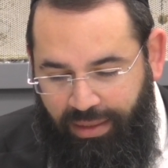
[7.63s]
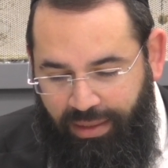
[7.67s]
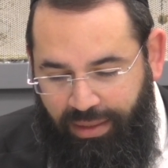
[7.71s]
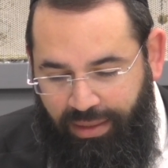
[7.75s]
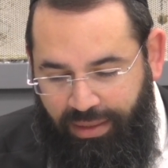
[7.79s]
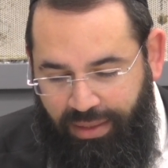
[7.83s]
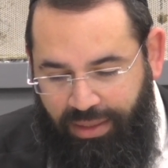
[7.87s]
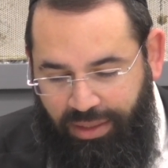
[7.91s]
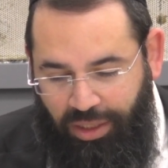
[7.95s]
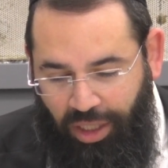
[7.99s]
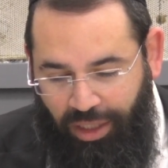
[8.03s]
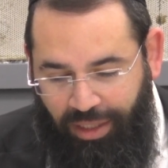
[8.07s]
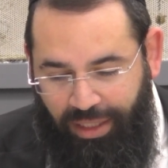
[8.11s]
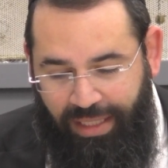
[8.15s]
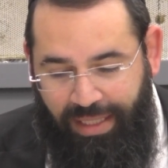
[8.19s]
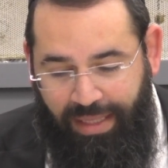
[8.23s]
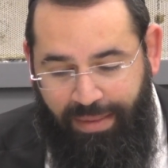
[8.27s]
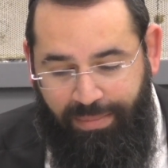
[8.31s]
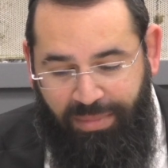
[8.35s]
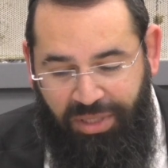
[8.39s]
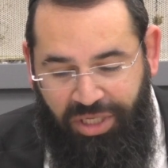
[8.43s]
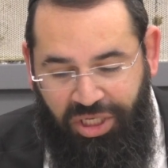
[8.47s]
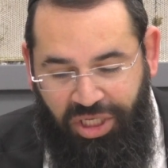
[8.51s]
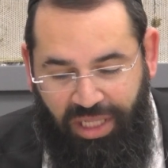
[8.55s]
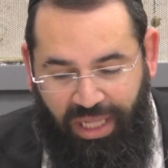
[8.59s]
Started the
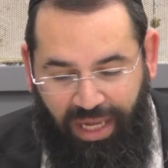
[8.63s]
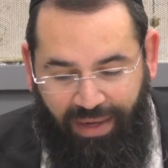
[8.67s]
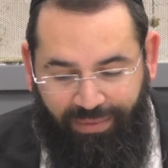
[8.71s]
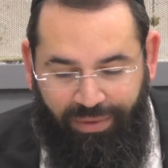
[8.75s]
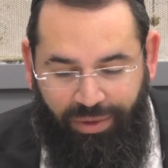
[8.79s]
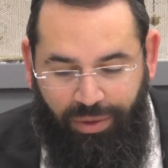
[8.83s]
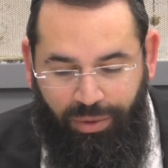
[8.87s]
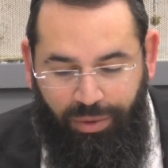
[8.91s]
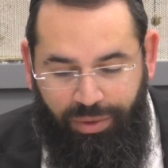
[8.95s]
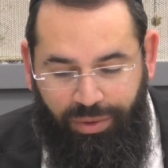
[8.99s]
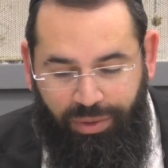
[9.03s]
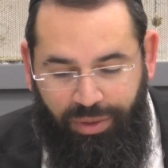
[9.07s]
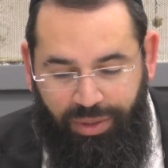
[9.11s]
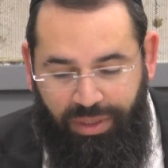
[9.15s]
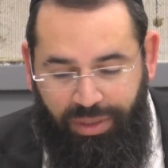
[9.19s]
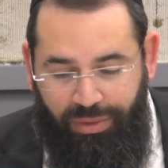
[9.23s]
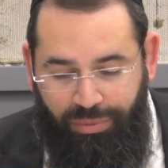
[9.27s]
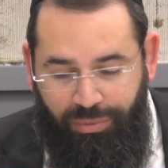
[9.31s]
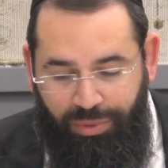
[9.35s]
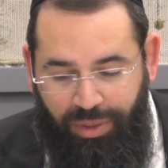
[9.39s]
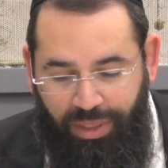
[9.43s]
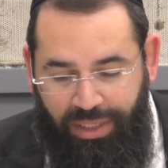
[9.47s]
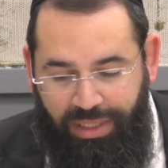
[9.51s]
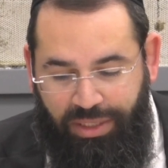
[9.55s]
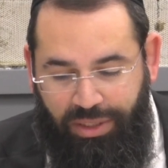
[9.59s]
Mishnah. We're going to
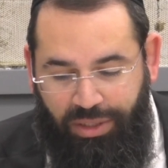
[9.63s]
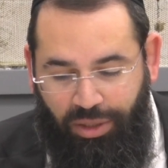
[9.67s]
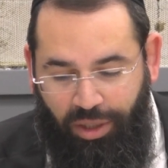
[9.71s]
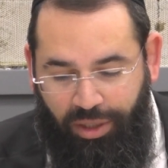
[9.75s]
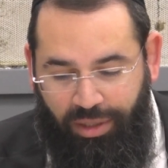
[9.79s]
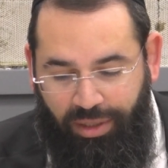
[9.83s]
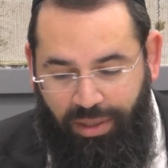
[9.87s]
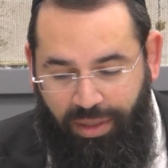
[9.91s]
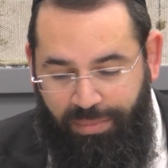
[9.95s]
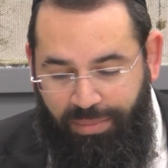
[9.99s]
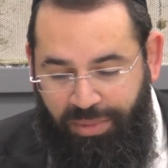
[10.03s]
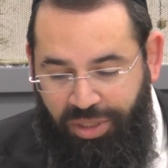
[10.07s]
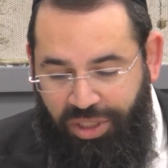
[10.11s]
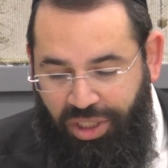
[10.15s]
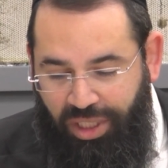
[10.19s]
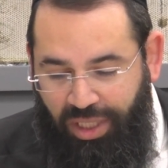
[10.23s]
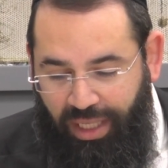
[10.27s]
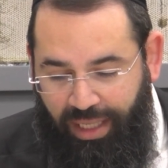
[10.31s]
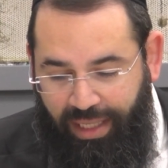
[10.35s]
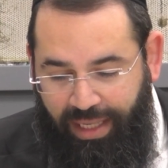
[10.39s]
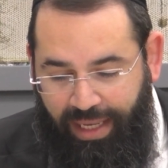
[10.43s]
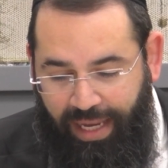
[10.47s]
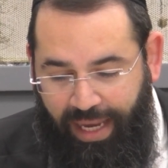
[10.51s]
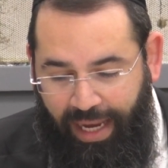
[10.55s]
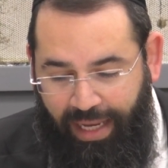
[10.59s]
restart the Mishnah
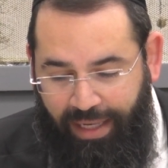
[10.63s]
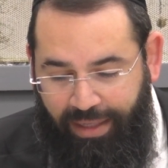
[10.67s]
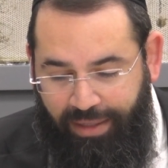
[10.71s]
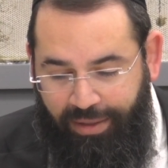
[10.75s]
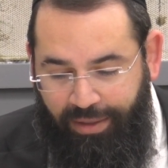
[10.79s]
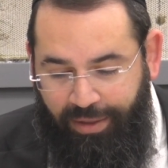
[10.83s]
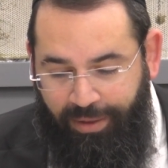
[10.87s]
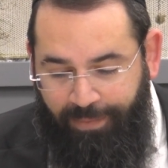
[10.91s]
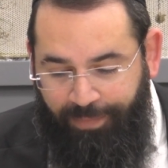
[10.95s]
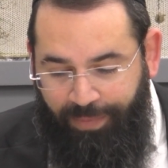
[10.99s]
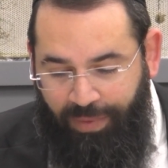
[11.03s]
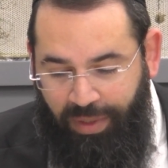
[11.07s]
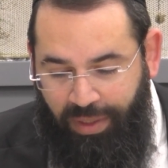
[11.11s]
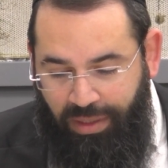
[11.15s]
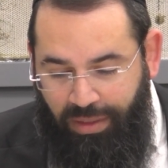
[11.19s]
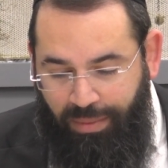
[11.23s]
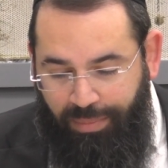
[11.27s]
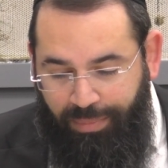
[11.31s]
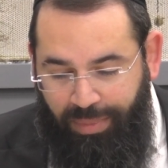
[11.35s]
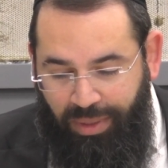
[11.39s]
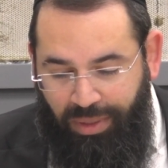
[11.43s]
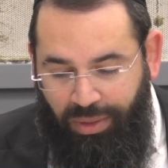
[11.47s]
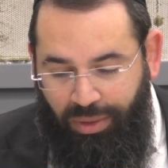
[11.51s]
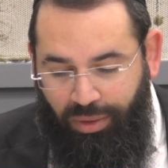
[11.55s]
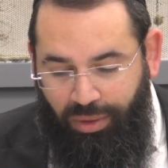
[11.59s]
again in the
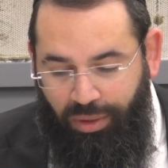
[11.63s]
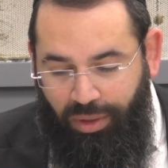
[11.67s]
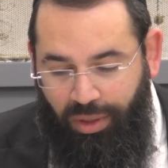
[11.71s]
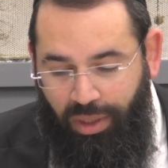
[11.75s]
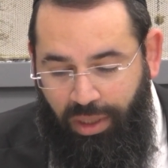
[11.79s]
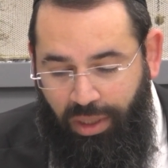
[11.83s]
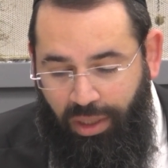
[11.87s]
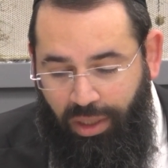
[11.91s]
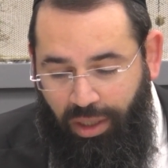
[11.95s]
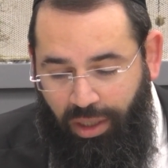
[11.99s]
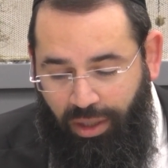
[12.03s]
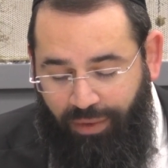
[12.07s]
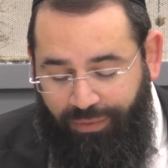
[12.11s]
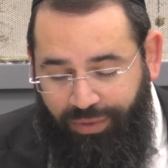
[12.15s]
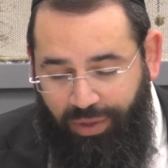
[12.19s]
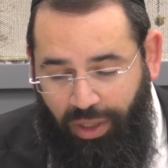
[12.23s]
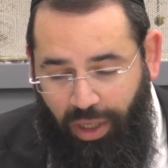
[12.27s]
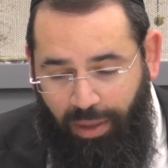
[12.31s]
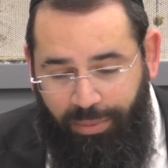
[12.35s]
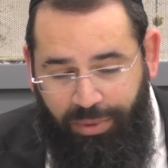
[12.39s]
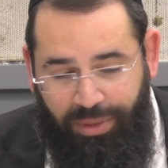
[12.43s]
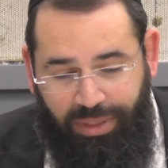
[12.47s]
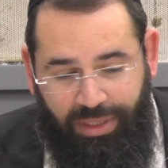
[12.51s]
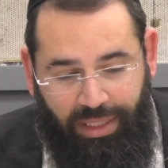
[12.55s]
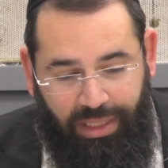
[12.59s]
middle of the
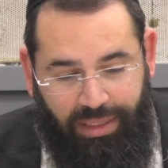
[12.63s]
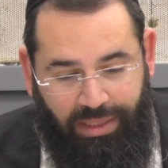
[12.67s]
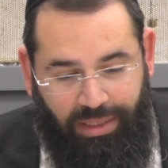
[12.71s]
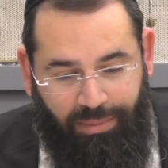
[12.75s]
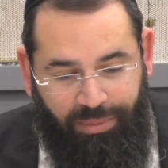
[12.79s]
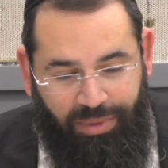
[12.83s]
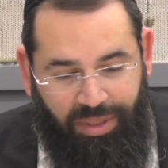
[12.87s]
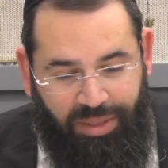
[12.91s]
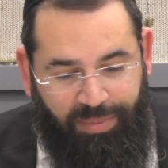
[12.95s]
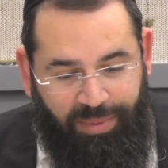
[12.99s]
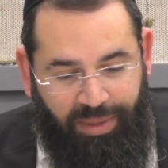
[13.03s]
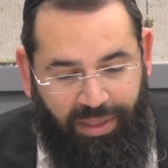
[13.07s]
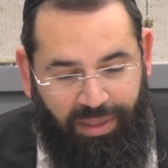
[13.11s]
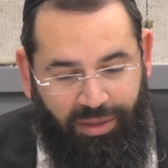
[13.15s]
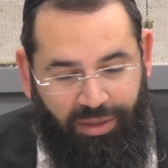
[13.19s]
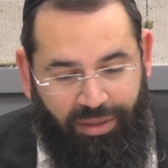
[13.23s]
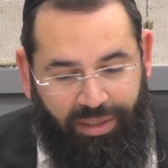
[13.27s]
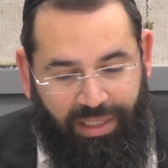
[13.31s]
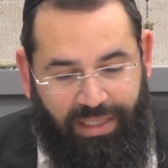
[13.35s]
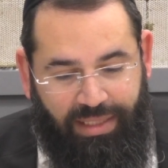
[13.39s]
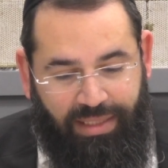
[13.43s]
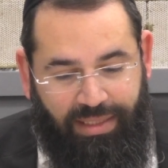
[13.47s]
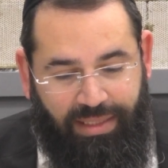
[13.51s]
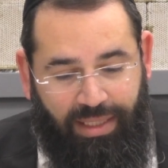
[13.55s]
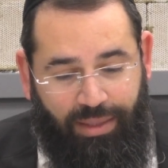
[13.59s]
Amud. Today's Amud is being learned
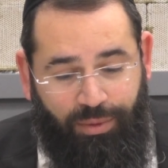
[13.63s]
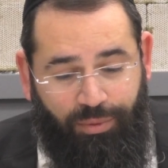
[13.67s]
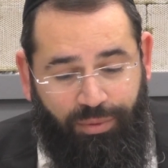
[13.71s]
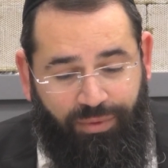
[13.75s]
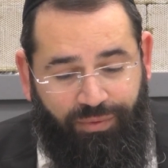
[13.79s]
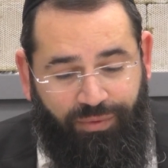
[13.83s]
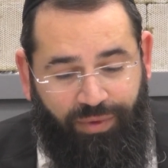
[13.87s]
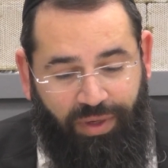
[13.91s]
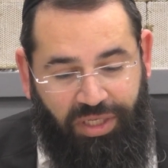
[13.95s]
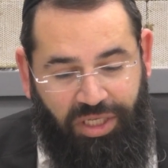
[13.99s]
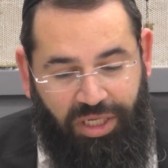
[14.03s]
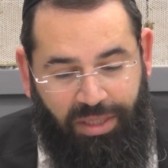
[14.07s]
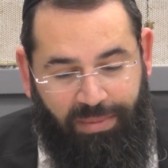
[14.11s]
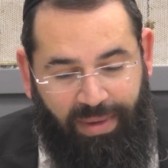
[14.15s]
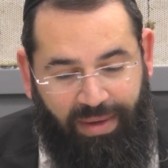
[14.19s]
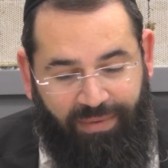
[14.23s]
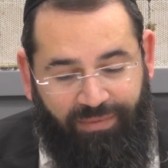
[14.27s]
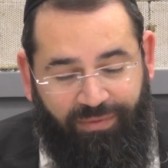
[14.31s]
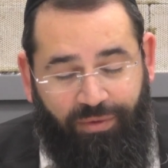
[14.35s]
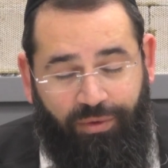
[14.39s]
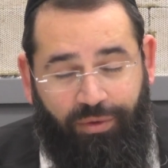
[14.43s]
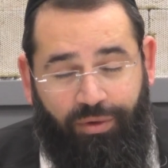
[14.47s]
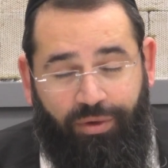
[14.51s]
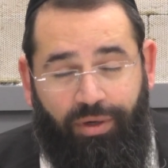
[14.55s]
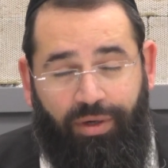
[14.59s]
as a Zechut Rufah Shelma
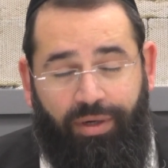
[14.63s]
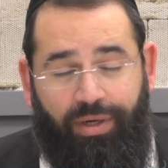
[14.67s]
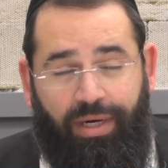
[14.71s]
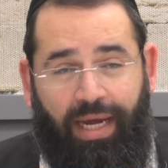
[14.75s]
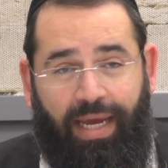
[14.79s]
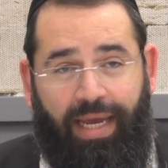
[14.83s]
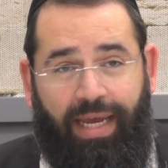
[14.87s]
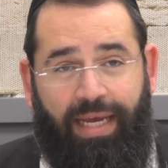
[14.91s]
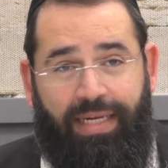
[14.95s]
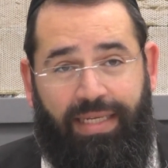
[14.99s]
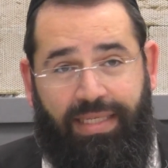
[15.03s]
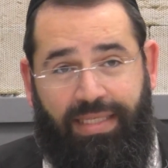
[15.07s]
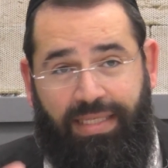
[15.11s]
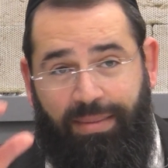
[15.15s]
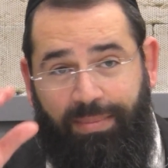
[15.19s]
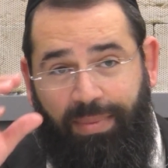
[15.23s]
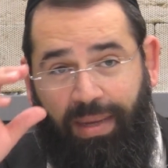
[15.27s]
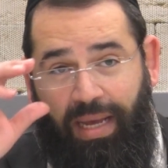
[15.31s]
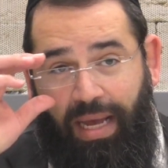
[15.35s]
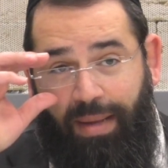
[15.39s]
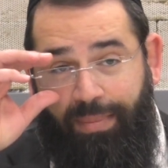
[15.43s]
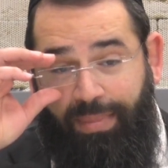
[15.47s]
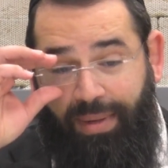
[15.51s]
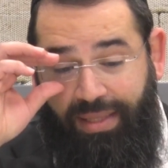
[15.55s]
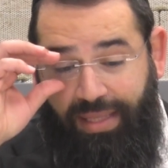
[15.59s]
for Rachel
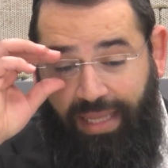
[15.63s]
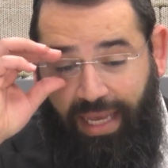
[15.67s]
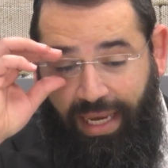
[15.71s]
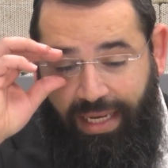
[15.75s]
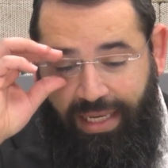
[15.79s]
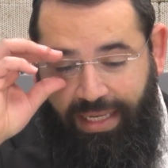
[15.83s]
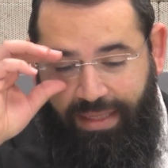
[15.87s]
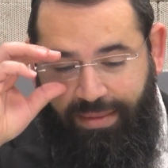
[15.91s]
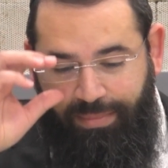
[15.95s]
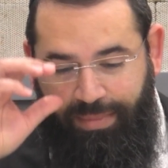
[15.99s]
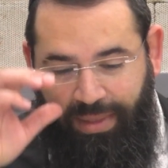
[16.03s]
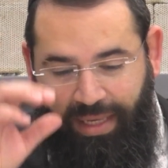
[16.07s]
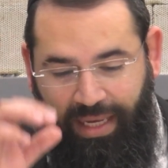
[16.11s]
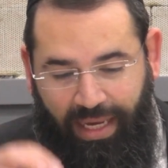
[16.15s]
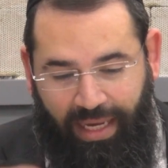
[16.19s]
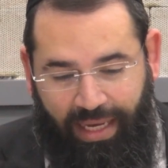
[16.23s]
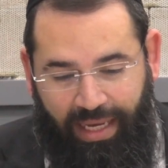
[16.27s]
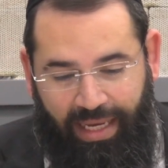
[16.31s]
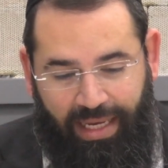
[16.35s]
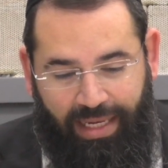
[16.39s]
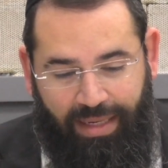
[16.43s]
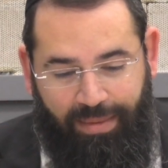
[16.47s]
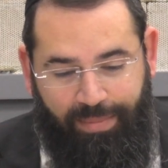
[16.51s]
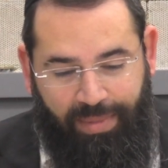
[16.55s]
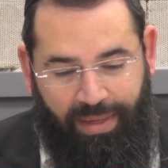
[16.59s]
Simcha bat Nahid,
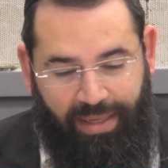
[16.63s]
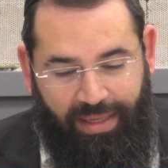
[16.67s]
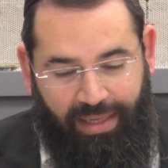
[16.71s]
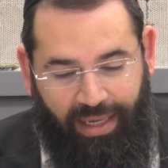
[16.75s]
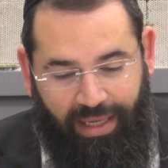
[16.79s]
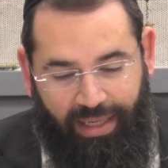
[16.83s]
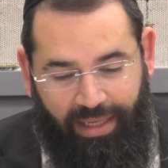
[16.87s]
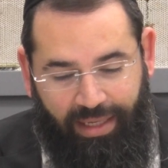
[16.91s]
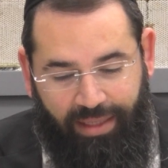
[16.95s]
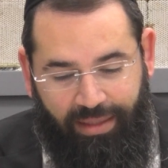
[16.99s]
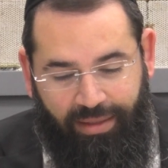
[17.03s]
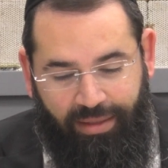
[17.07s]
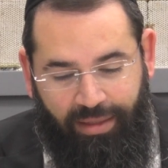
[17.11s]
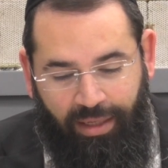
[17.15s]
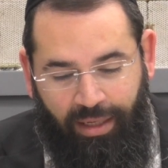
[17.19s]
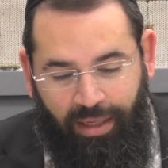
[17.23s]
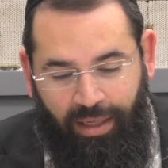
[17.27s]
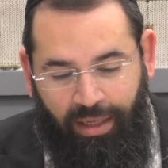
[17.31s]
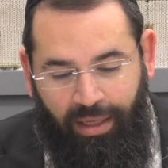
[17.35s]
Michael ben Nahid,